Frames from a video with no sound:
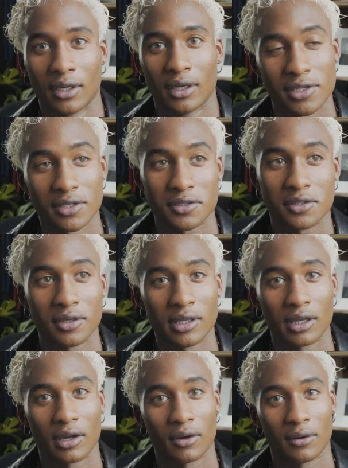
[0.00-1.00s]
So this
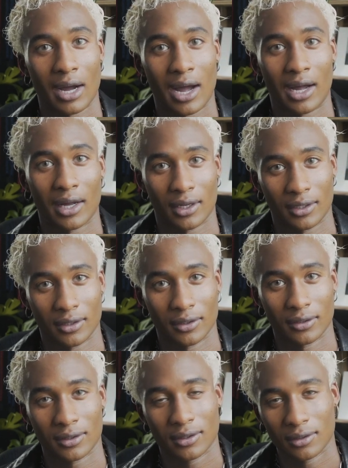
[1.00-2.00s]
studio,
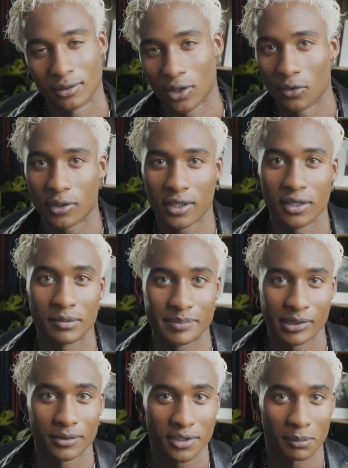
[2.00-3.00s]
I low-key
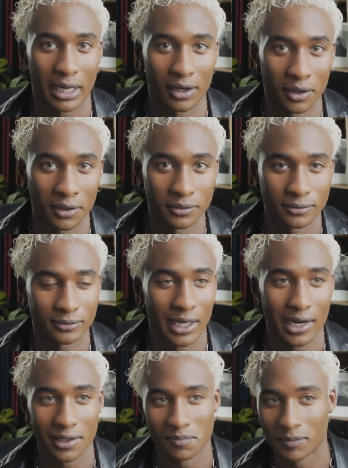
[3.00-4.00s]
built on my own.
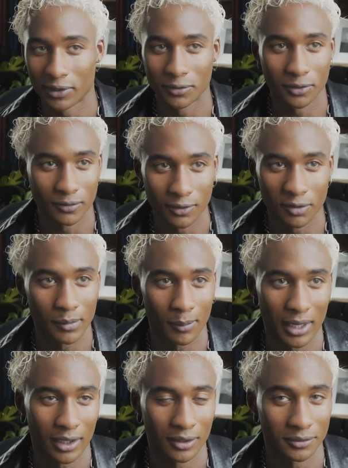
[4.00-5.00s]
I didn't build the room on
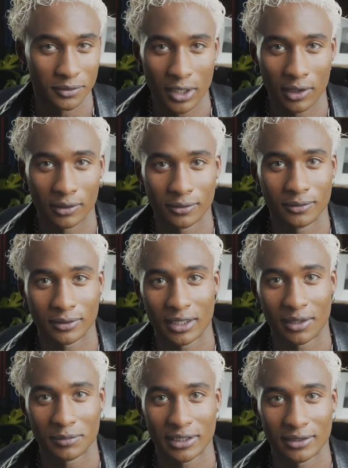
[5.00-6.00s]
my own. No,
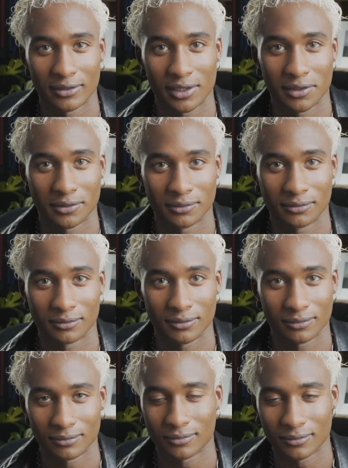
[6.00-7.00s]
I mean, don't
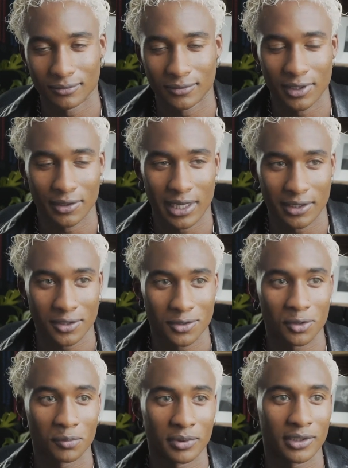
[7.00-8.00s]
act
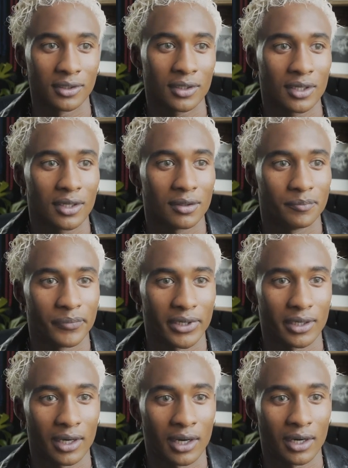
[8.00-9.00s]
stupid.
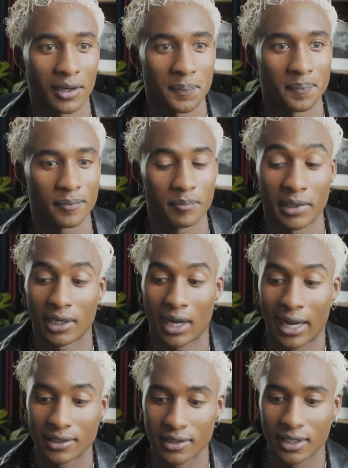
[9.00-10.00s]
But
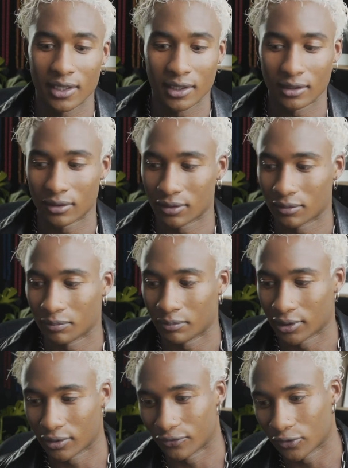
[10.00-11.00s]
I did
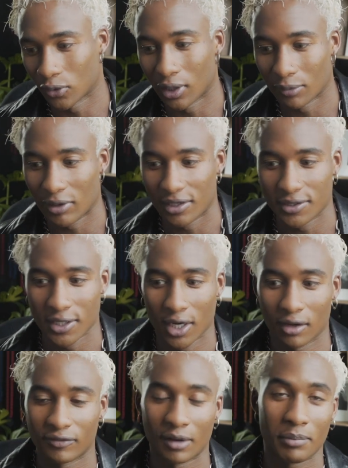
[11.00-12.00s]
put the flooring
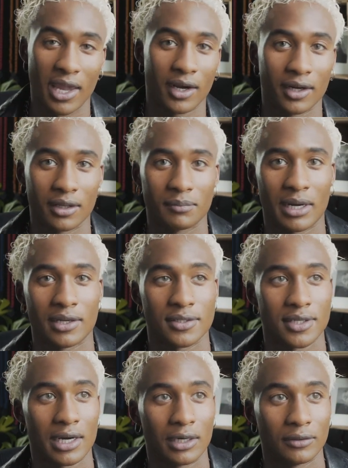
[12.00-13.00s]
myself. I painted it
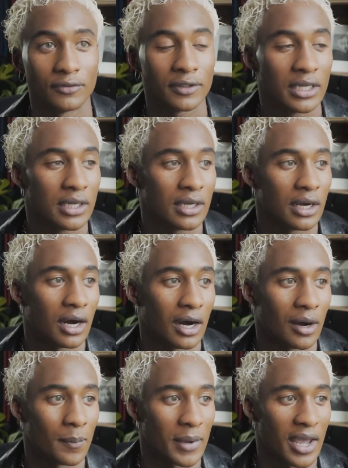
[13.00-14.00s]
myself.
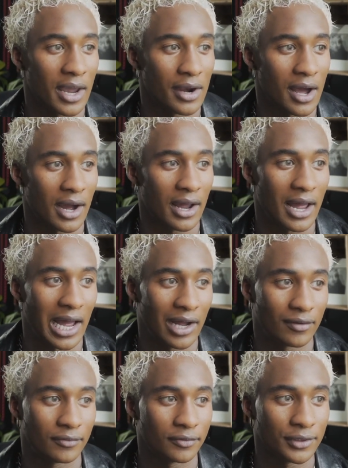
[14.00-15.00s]
And I
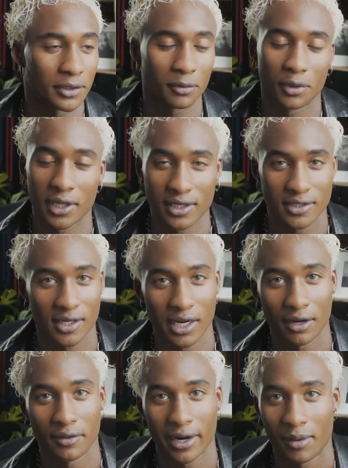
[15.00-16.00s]
have little things in
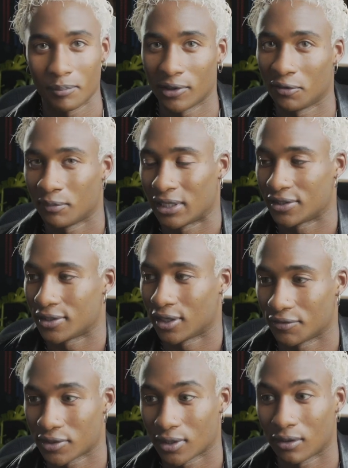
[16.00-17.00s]
here that I built
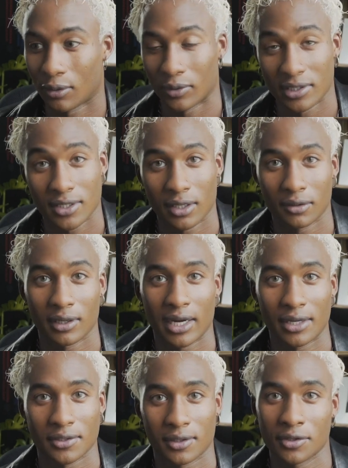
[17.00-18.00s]
myself. So I want to take you
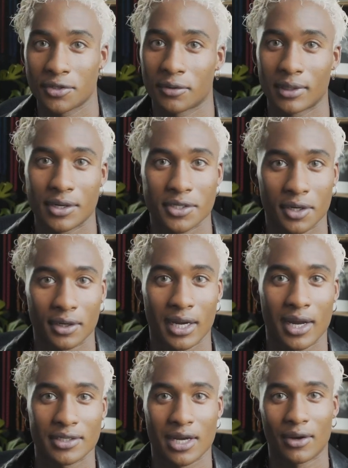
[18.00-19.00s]
guys on a tour and show you
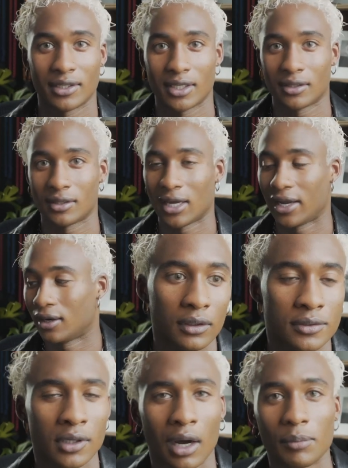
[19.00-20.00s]
guys how I did
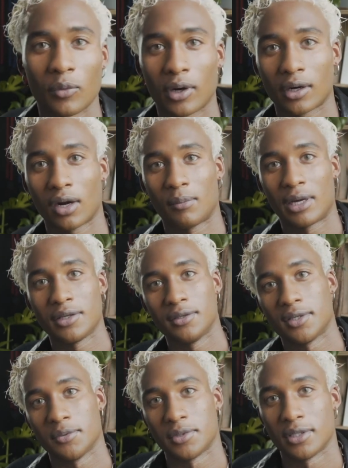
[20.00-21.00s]
that. So I've been working on my
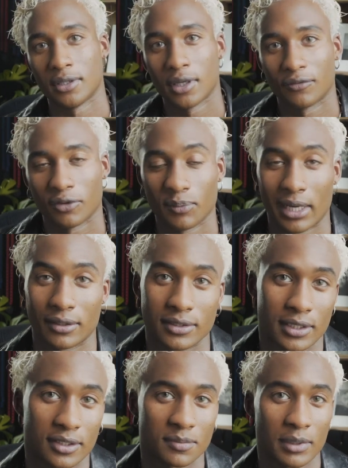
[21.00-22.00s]
YouTube studio for about
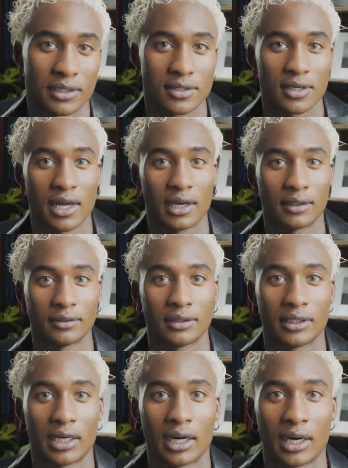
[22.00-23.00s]
6 months now.